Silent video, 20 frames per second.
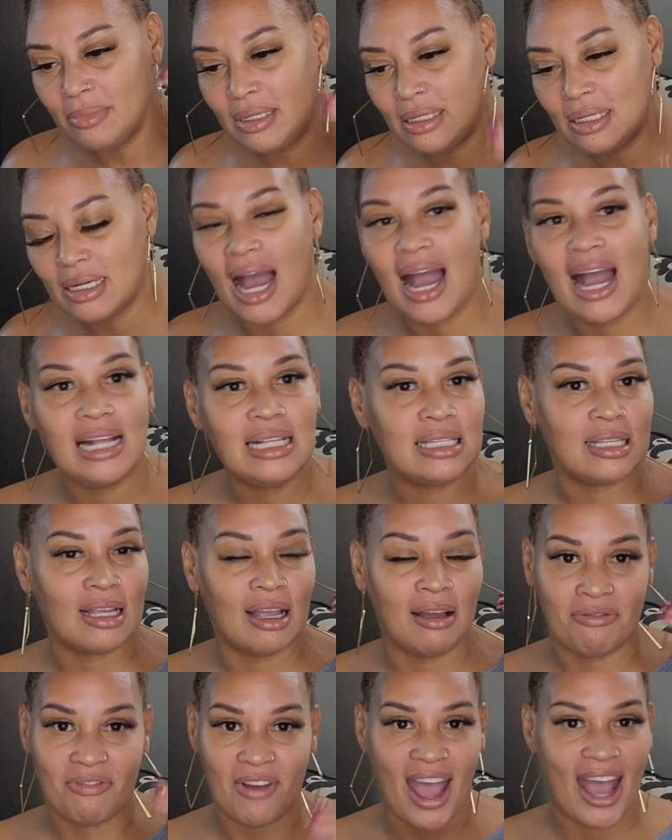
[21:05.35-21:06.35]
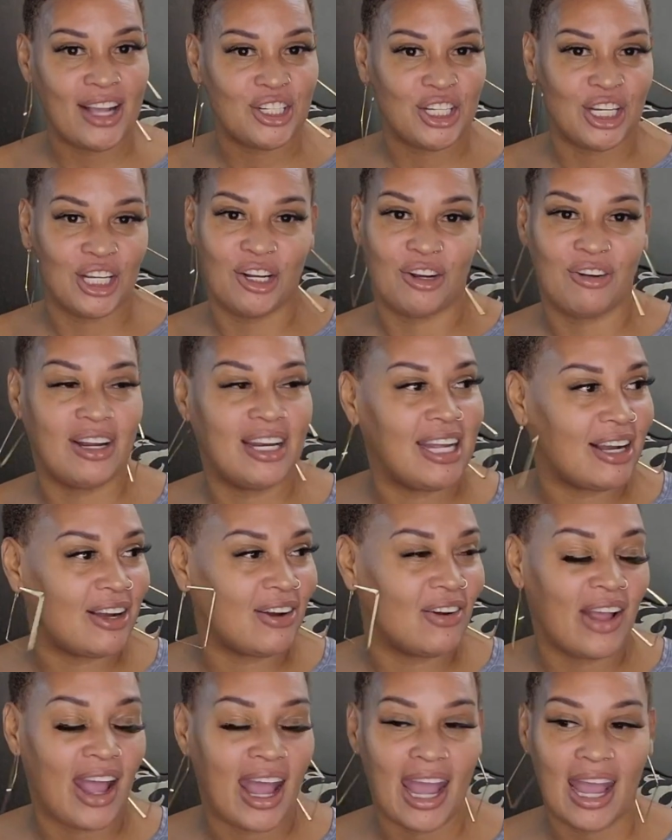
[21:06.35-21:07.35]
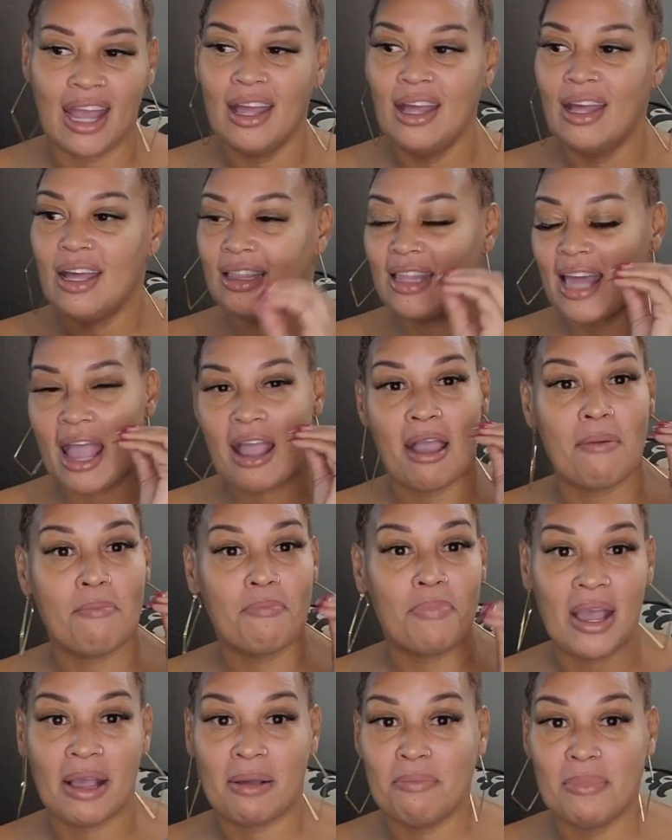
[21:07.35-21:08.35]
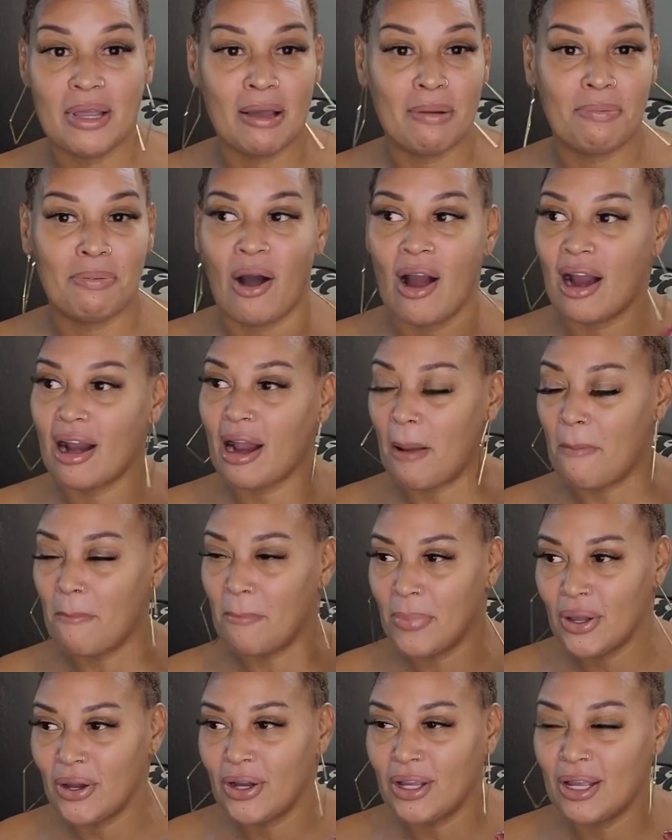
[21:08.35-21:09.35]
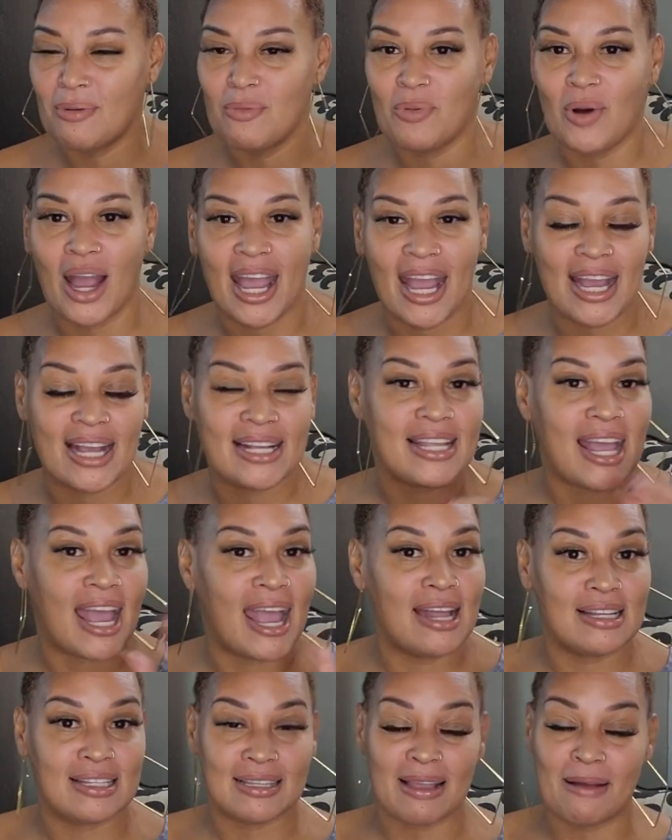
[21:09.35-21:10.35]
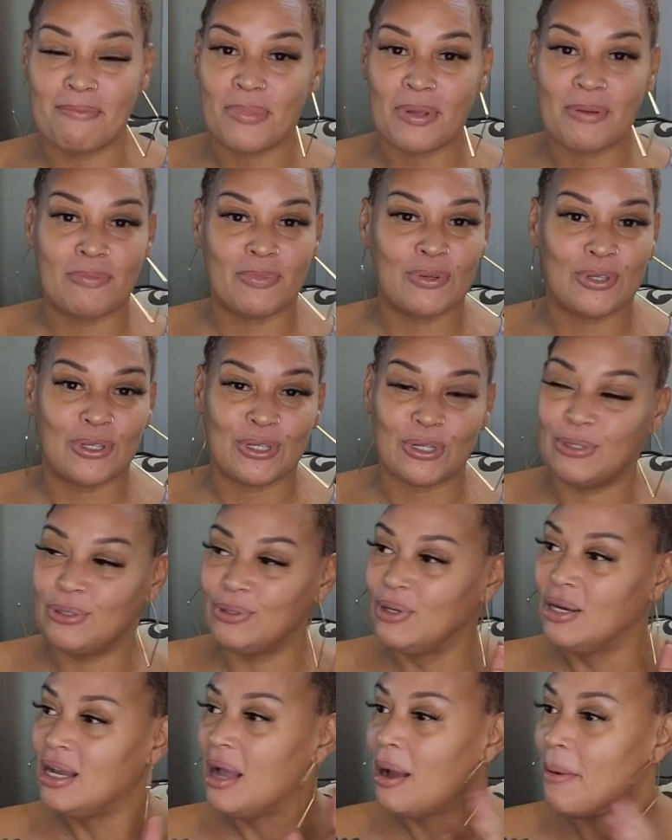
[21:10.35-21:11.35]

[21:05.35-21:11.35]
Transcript: am not a fashion critic, okay? They can pick me apart a million ways, and some people do.